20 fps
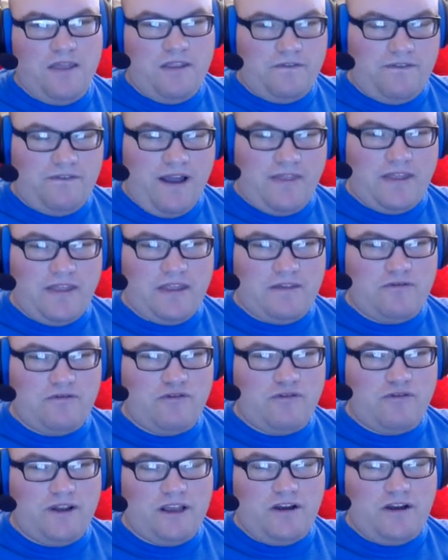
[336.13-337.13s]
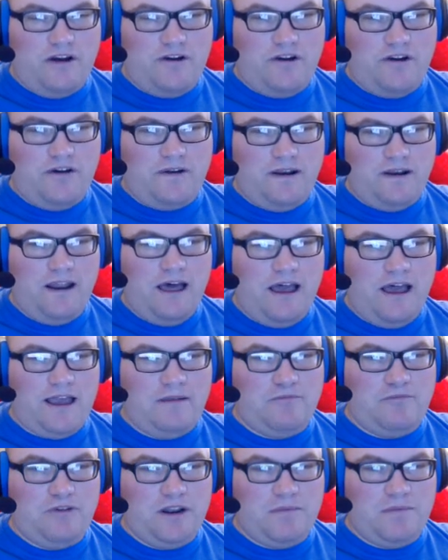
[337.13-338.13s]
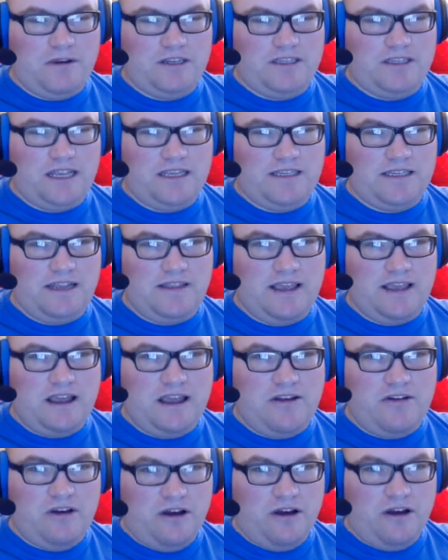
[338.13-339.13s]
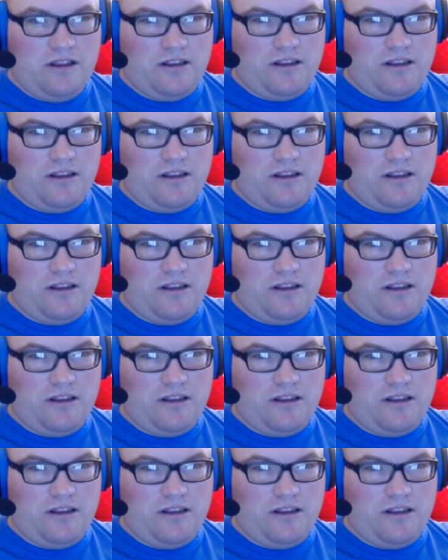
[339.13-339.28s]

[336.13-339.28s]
The fact that they've already gone online pretty much says that they are not,